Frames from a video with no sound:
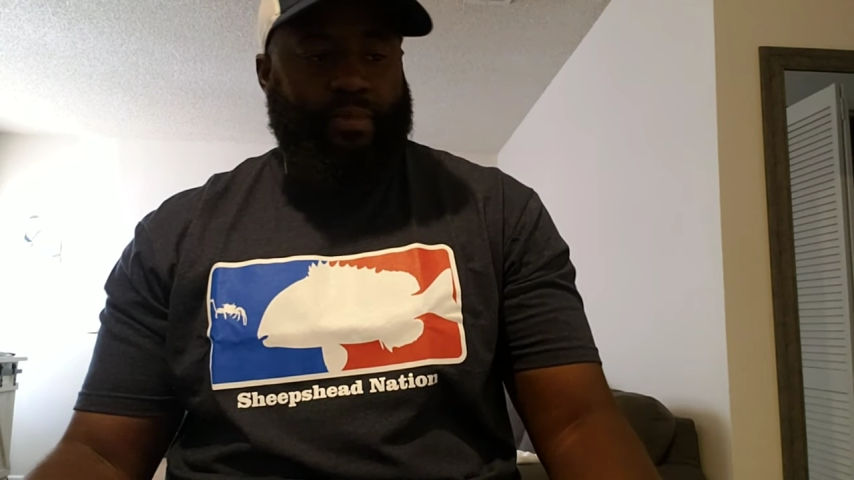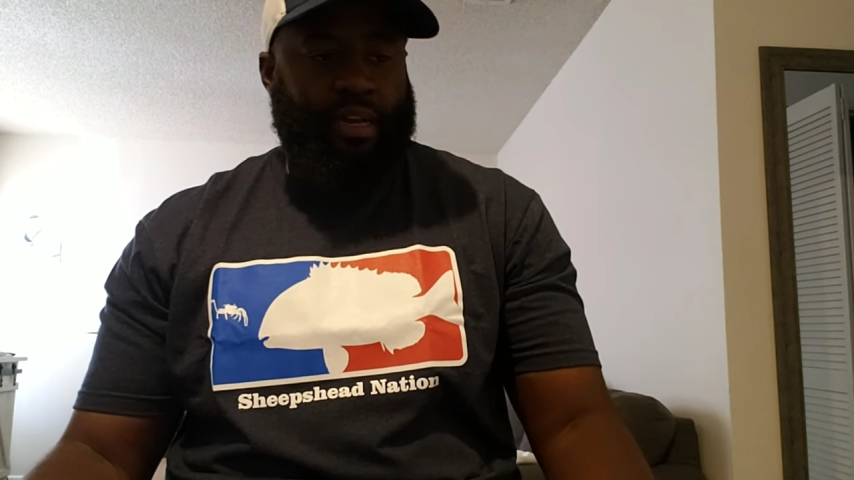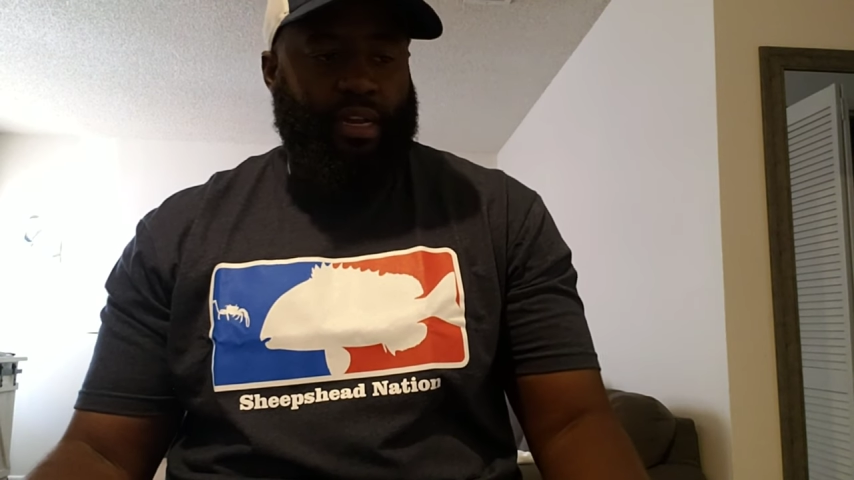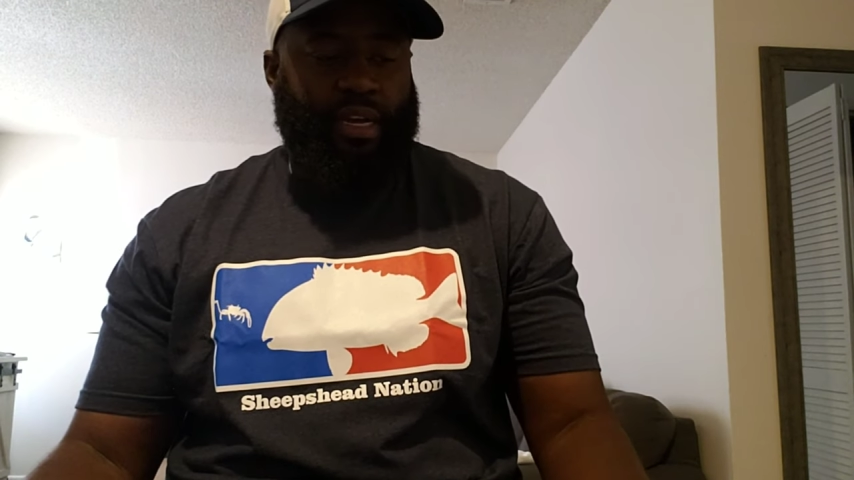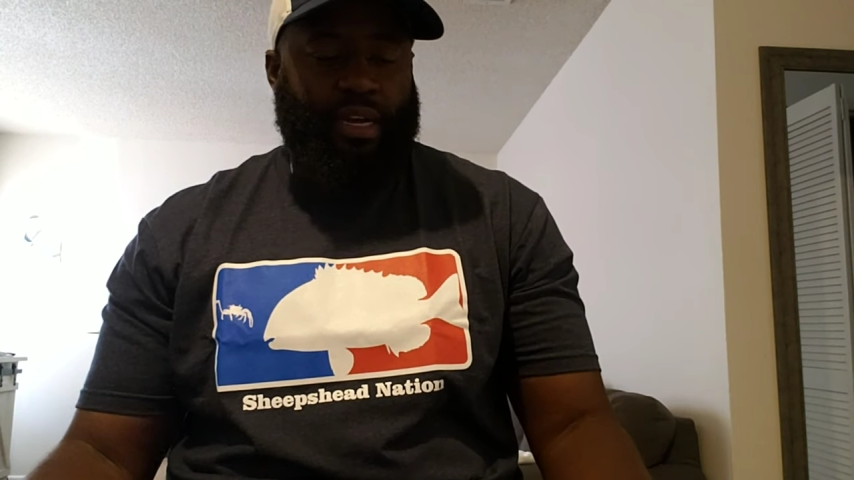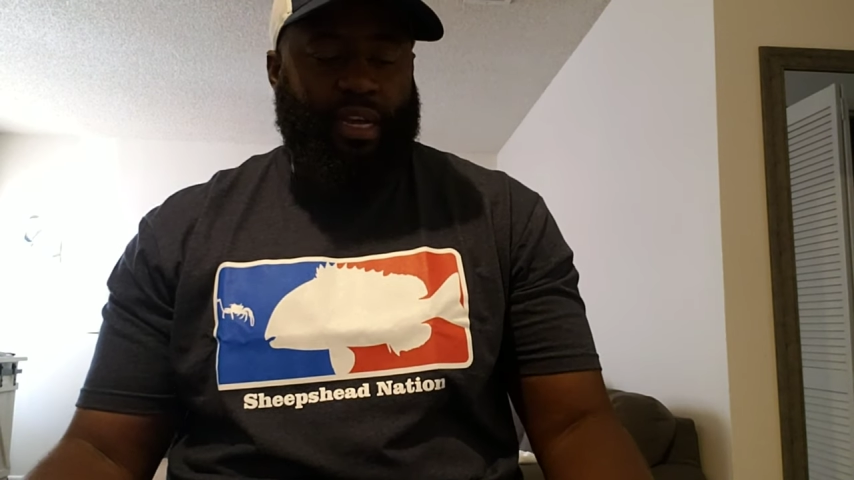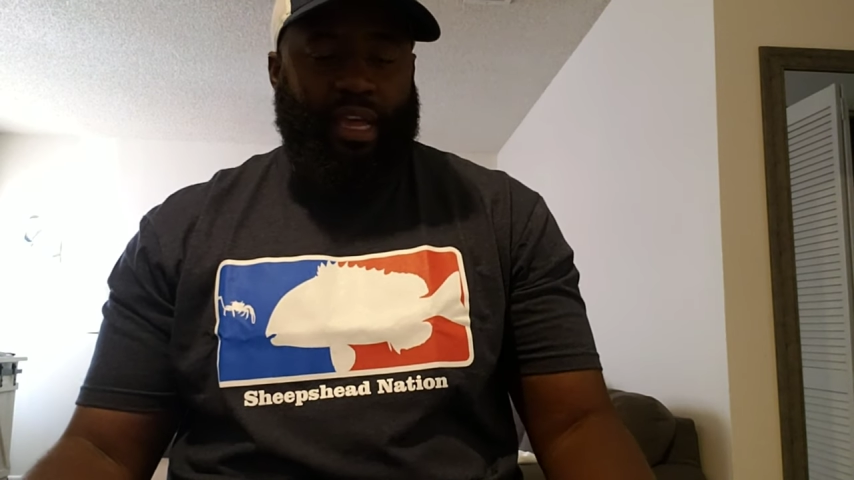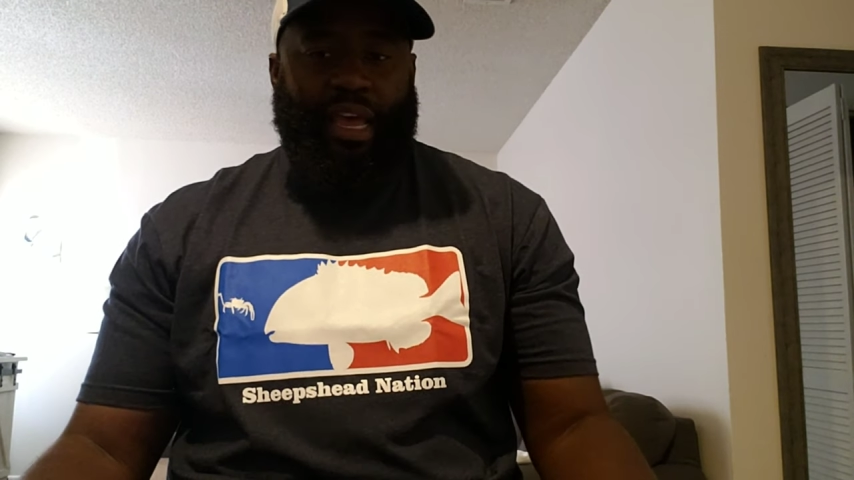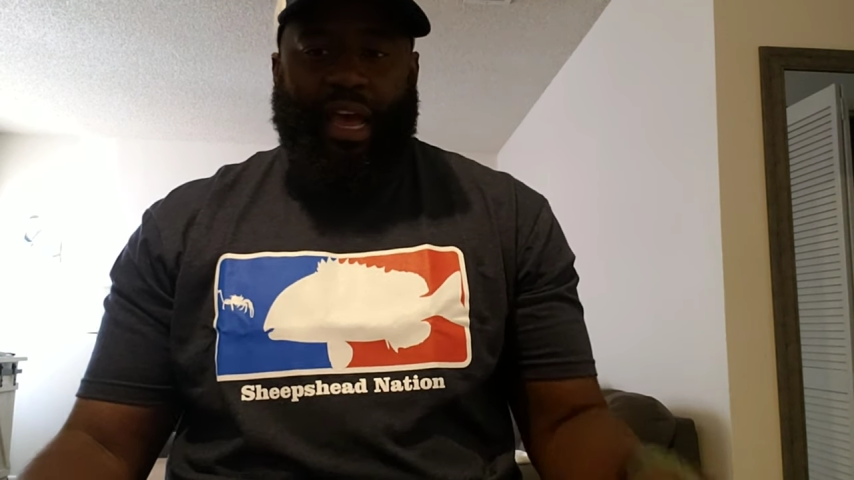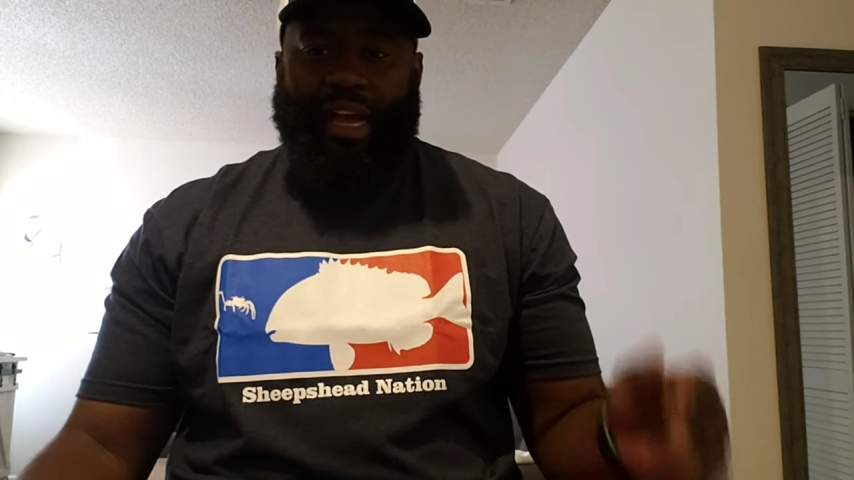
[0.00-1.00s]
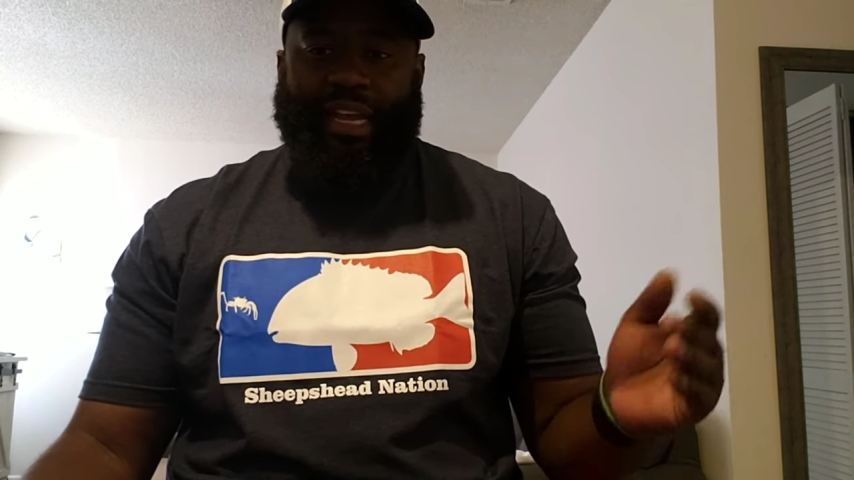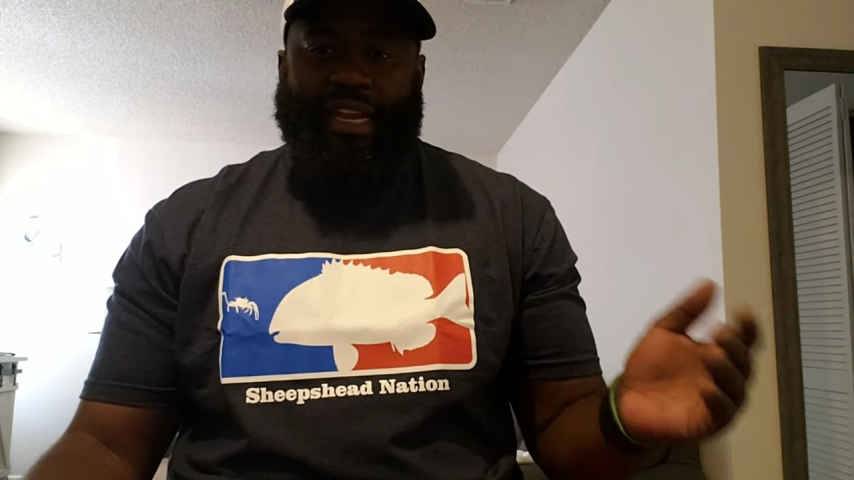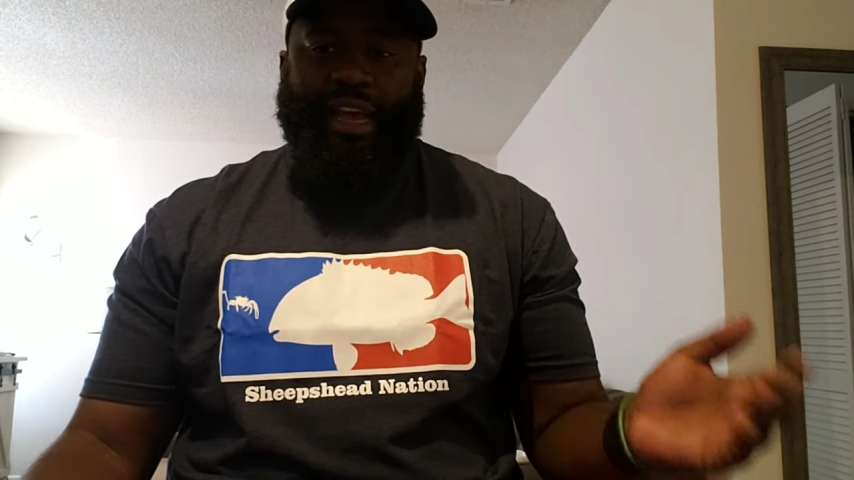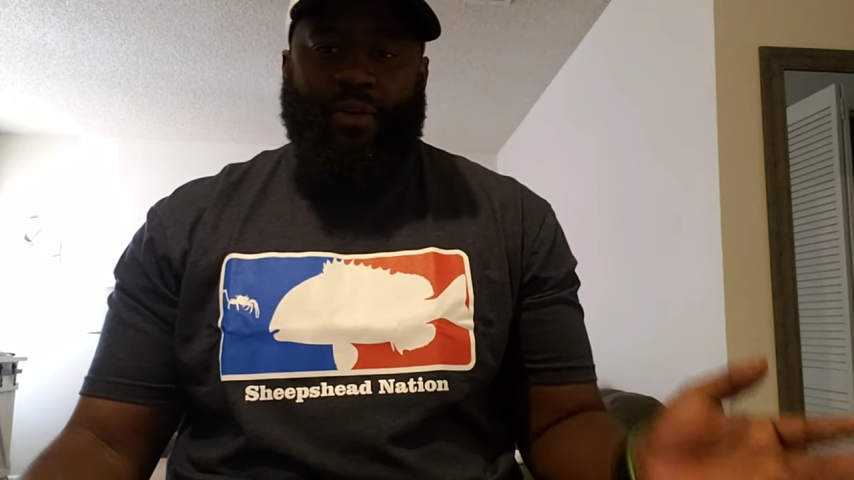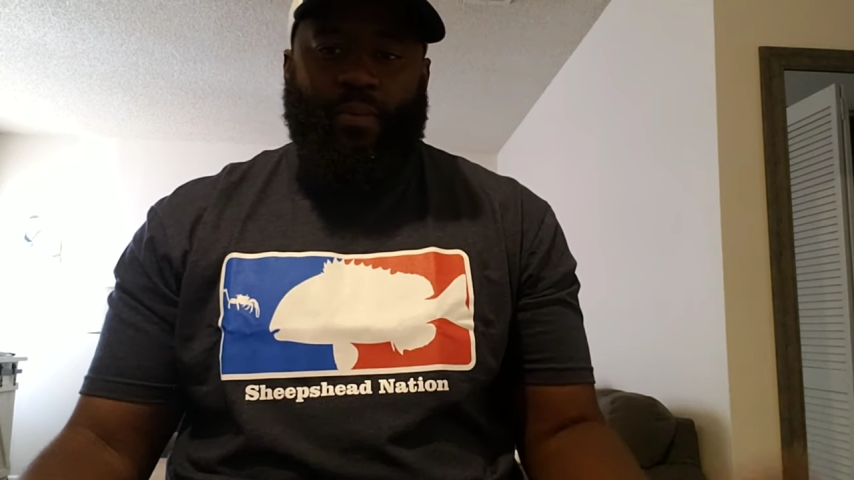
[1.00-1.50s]
But I
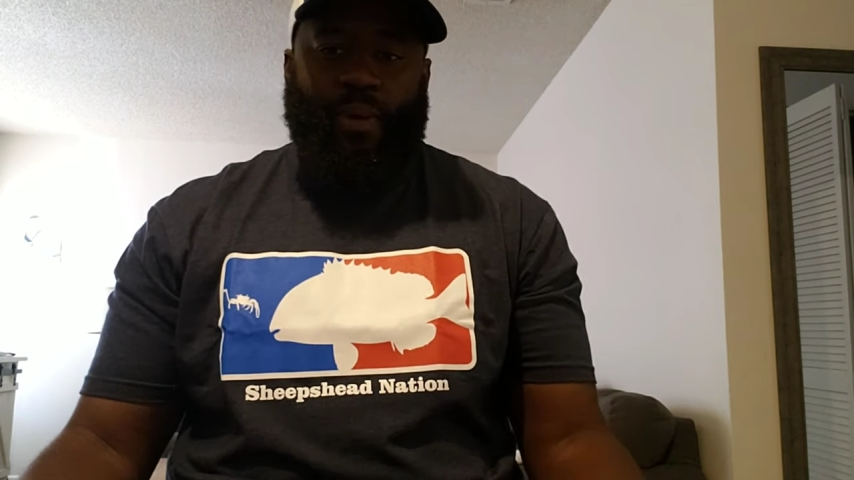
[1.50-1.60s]
cannot